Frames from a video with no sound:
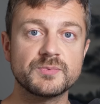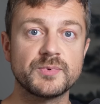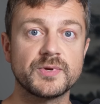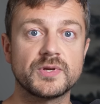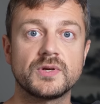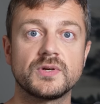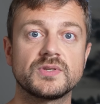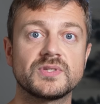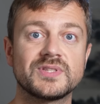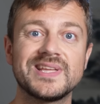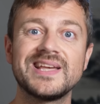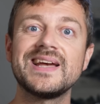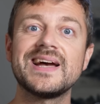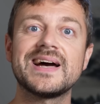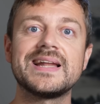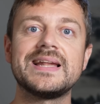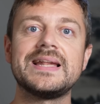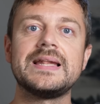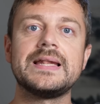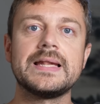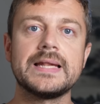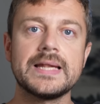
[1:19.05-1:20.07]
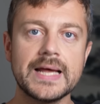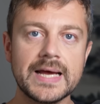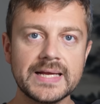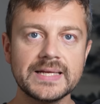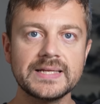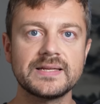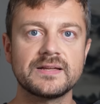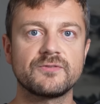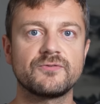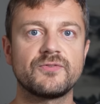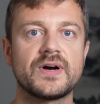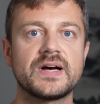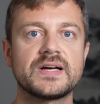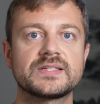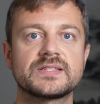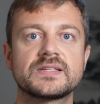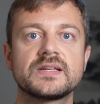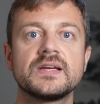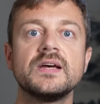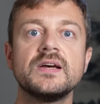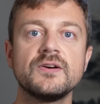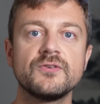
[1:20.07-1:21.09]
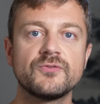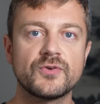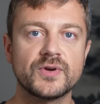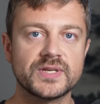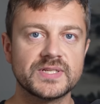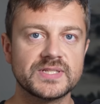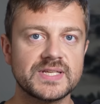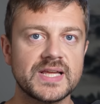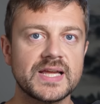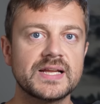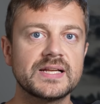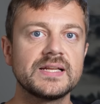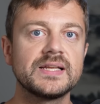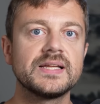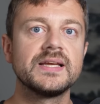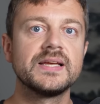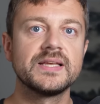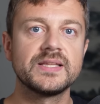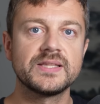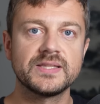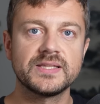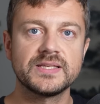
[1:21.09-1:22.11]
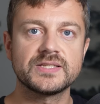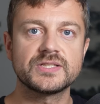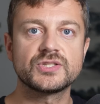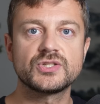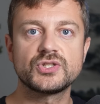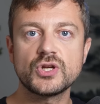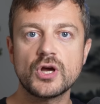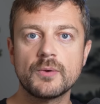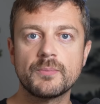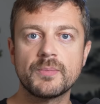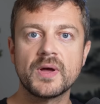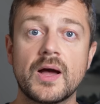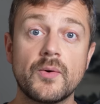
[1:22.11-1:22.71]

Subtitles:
because they are lightning fast for exactly this job.